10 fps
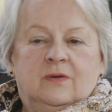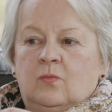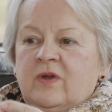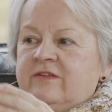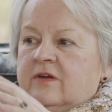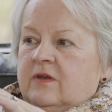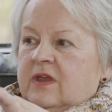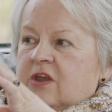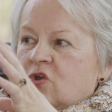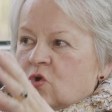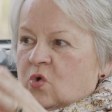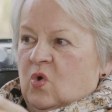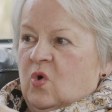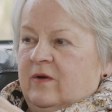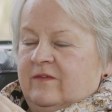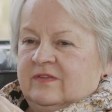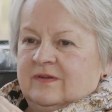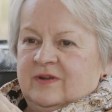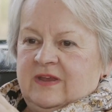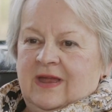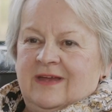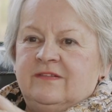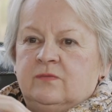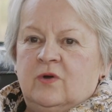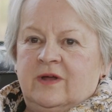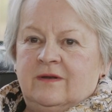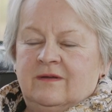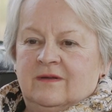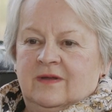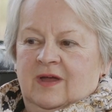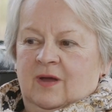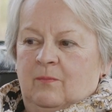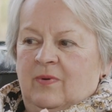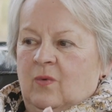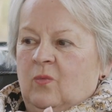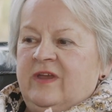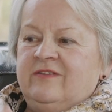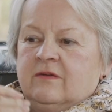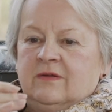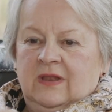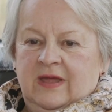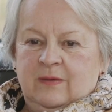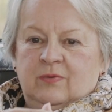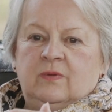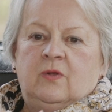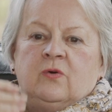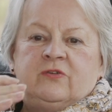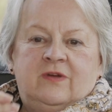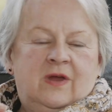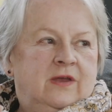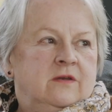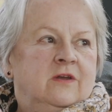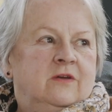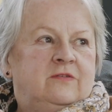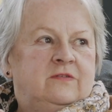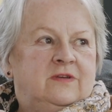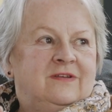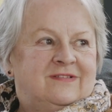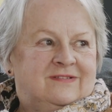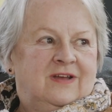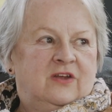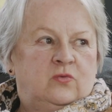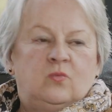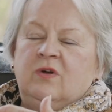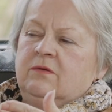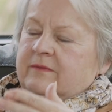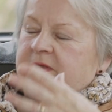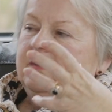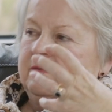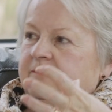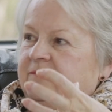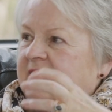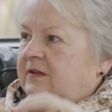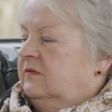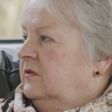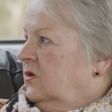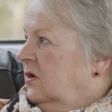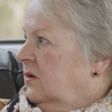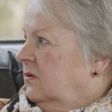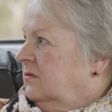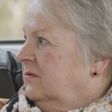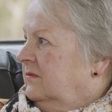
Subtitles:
We don't ignore if somebody has one, but we don't label or diagnose as such. Well, that's the goal.